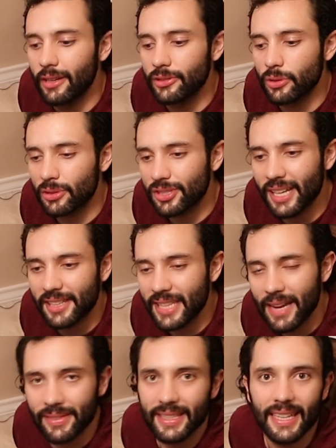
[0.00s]
So it's nice to
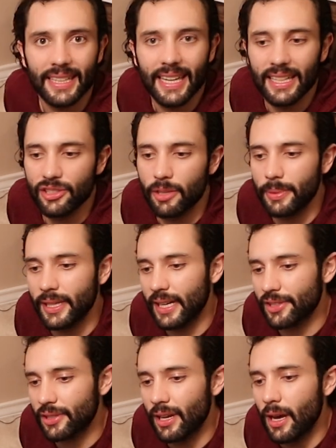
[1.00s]
have a dedicated
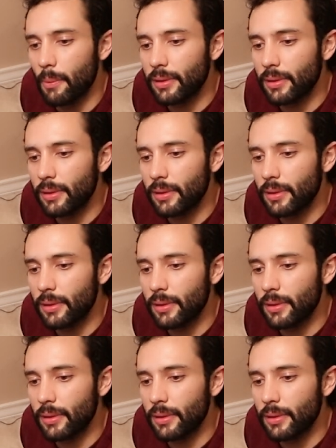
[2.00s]
GPS.